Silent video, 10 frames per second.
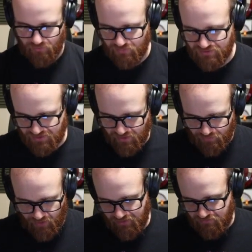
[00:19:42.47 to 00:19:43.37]
Weezing,
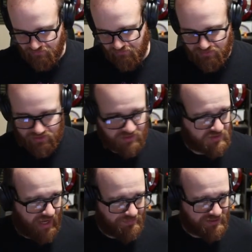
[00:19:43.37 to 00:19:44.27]
but duck
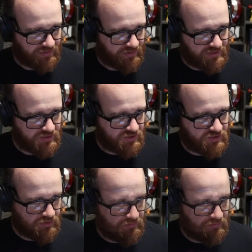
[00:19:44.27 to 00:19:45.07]
slaps at least.